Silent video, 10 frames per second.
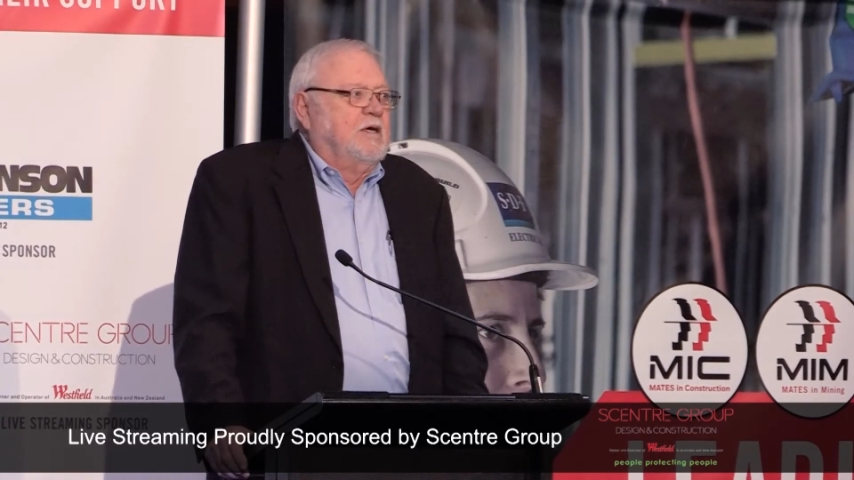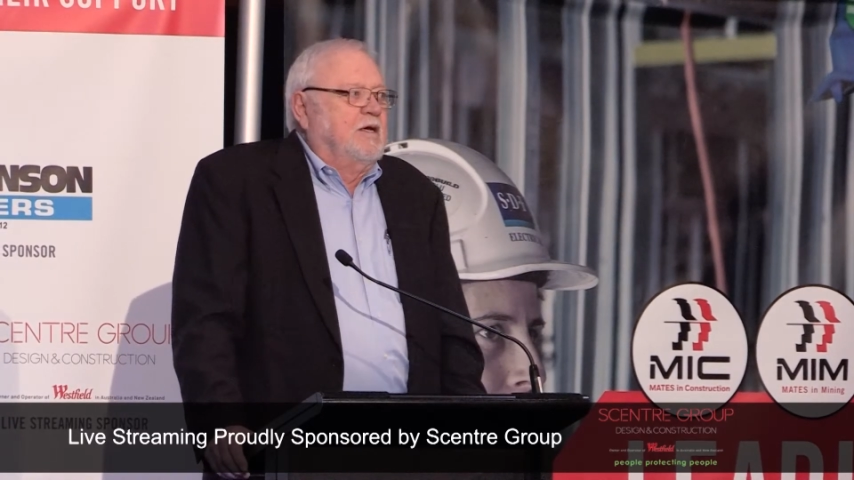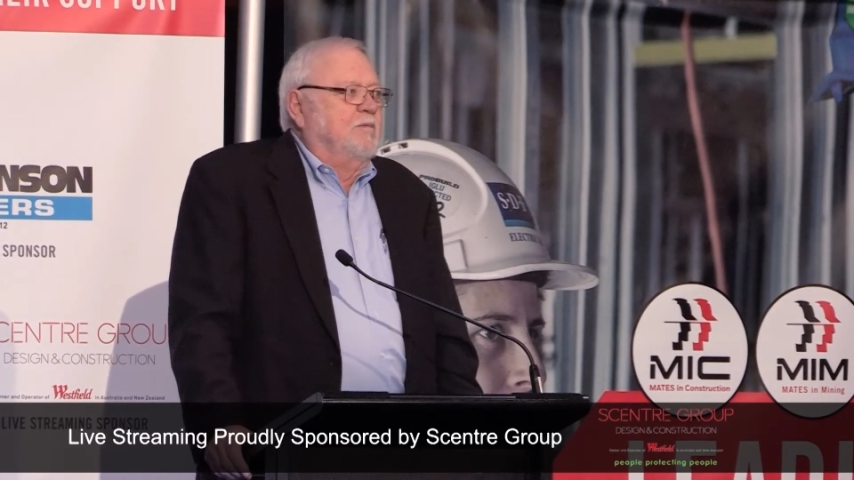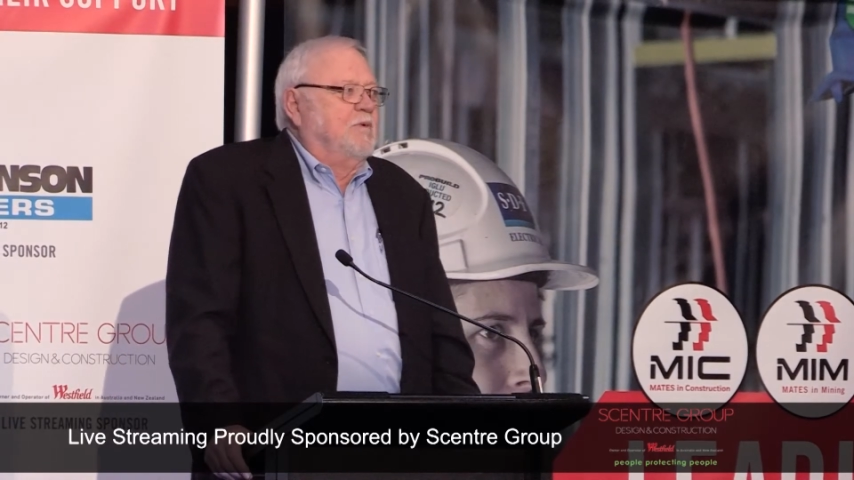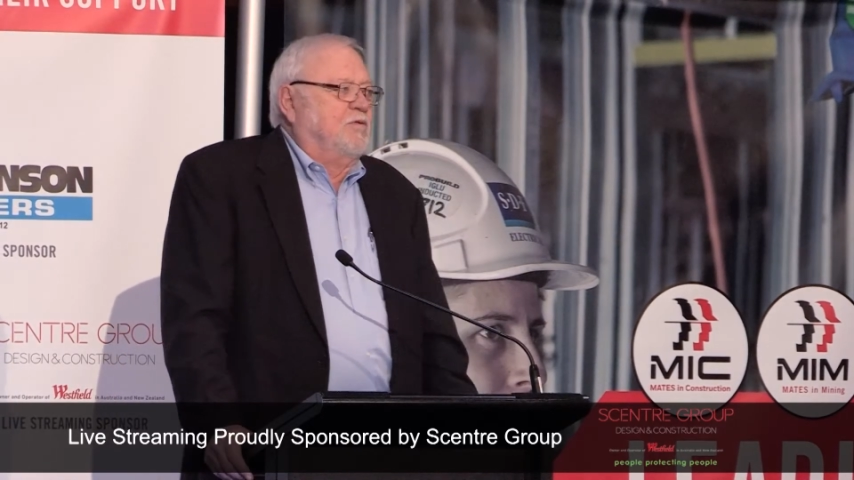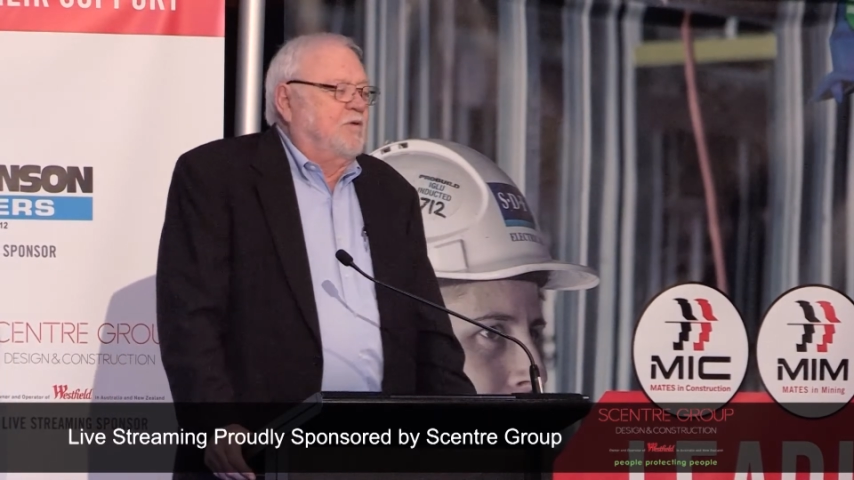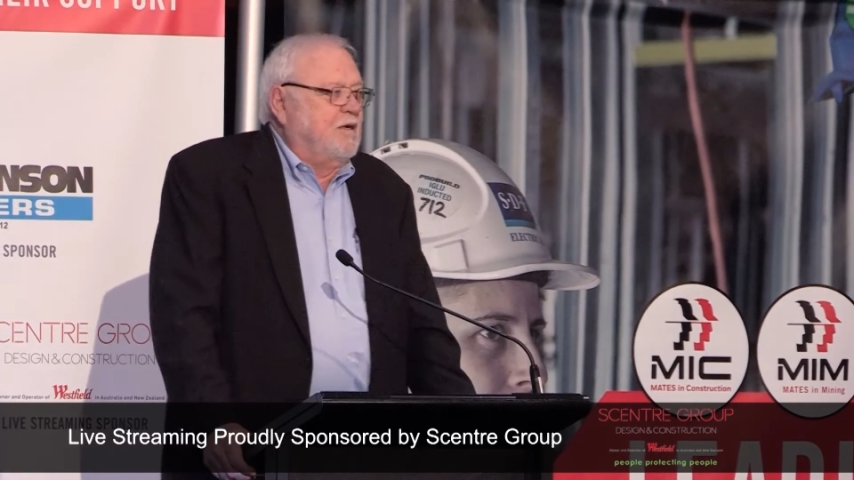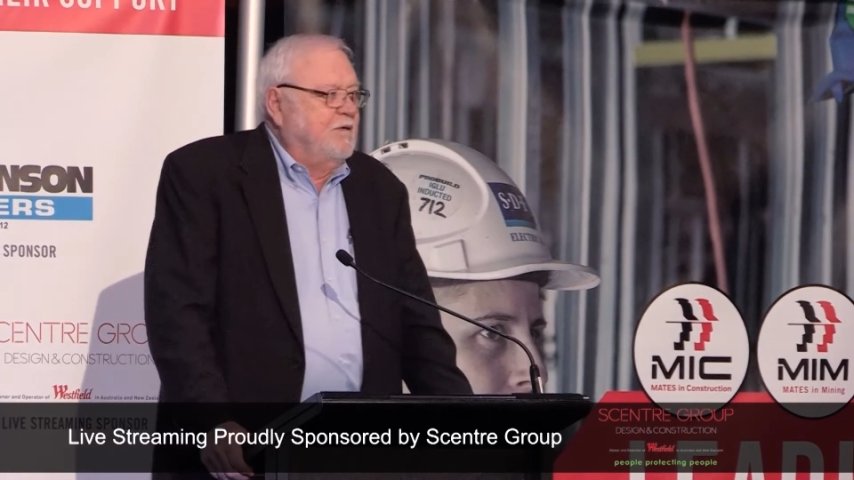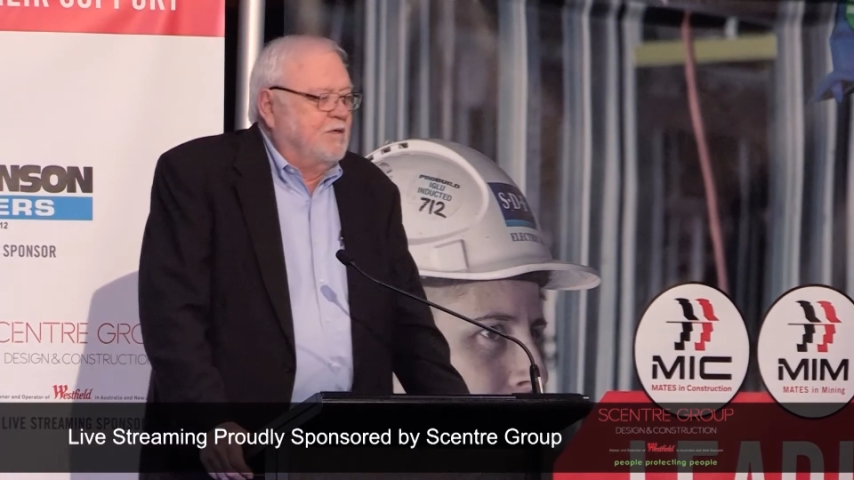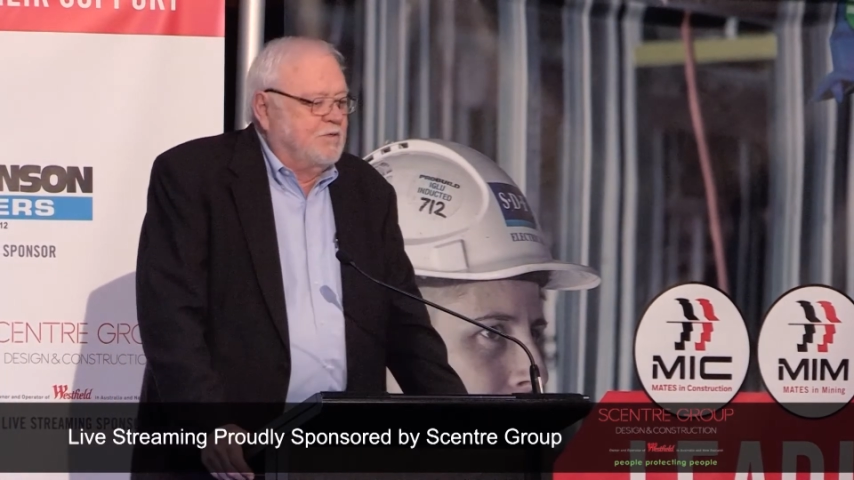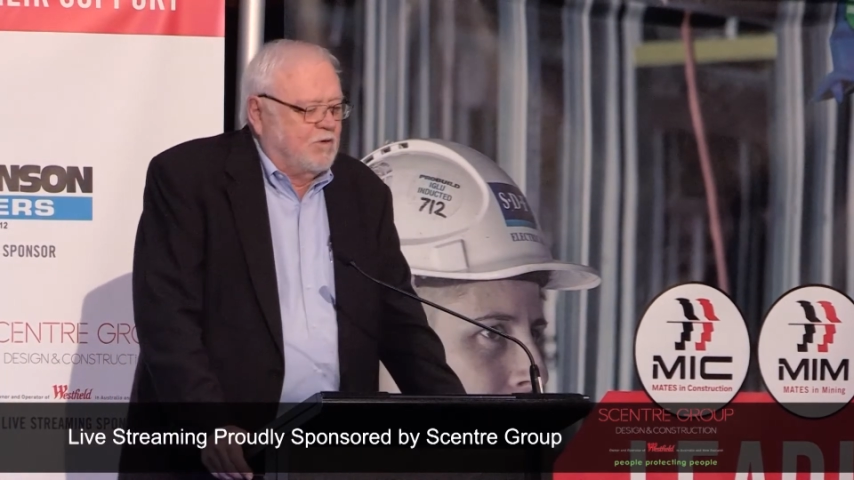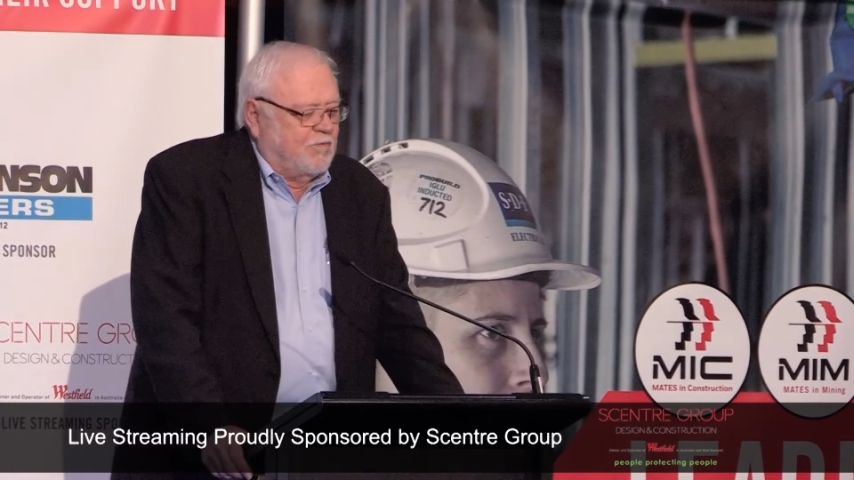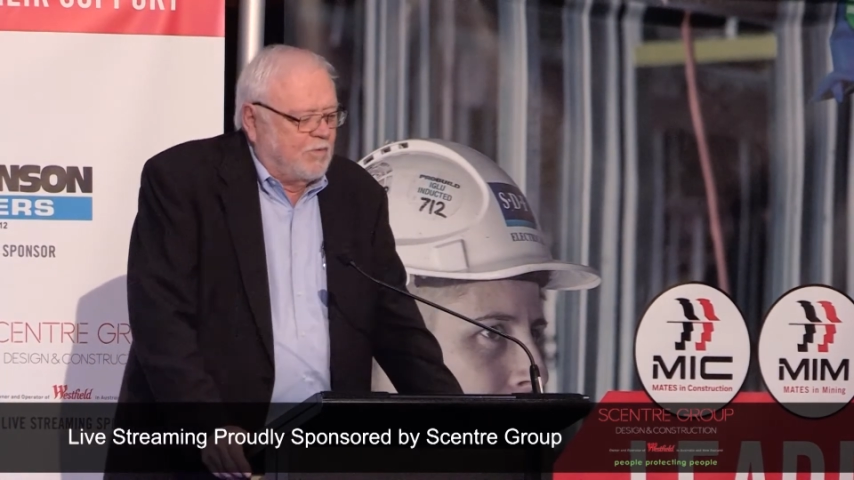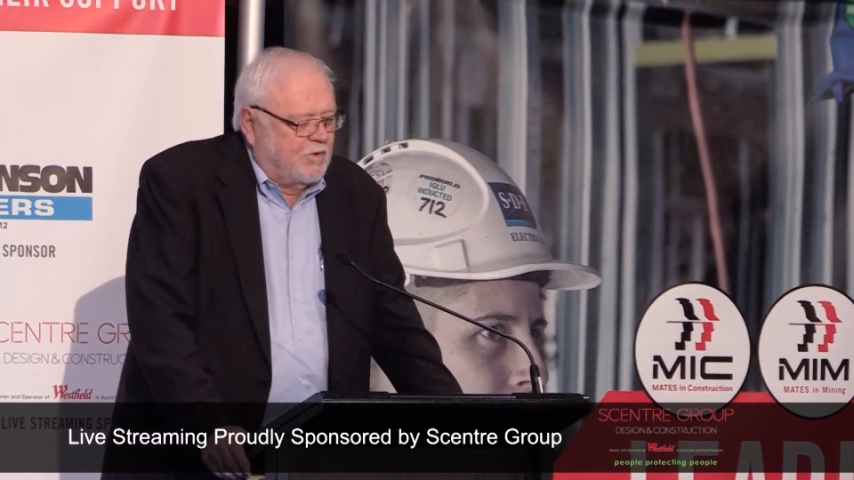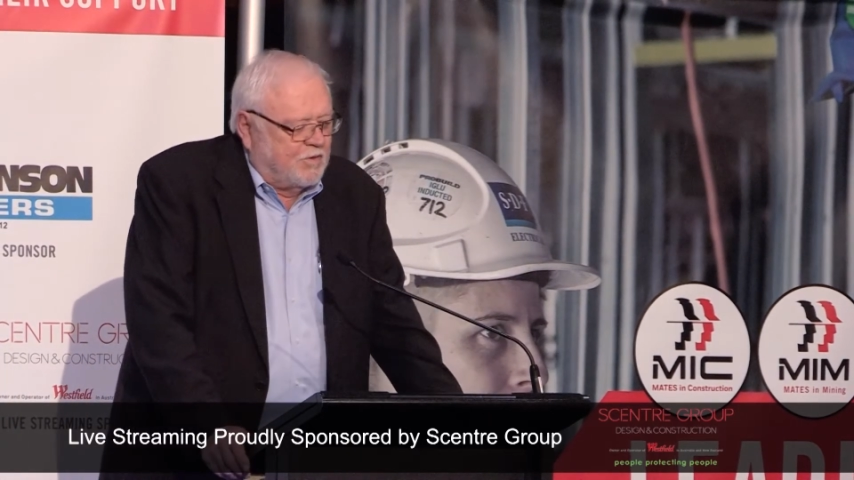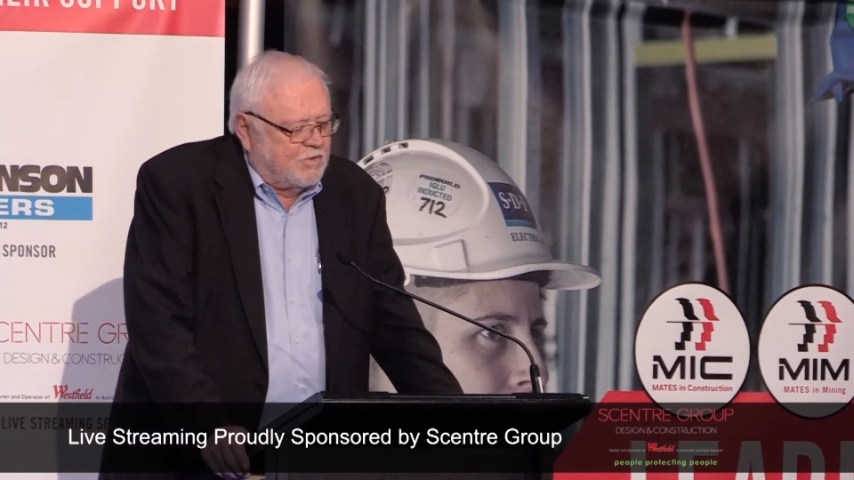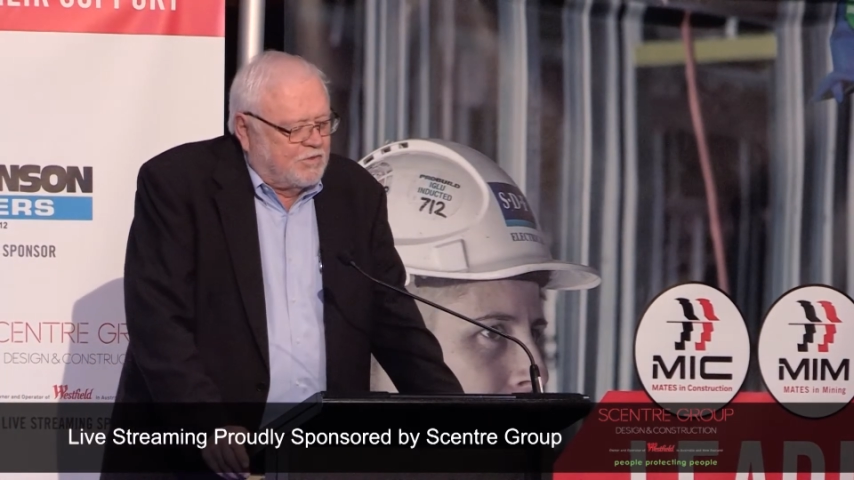can be threatened and so forth. And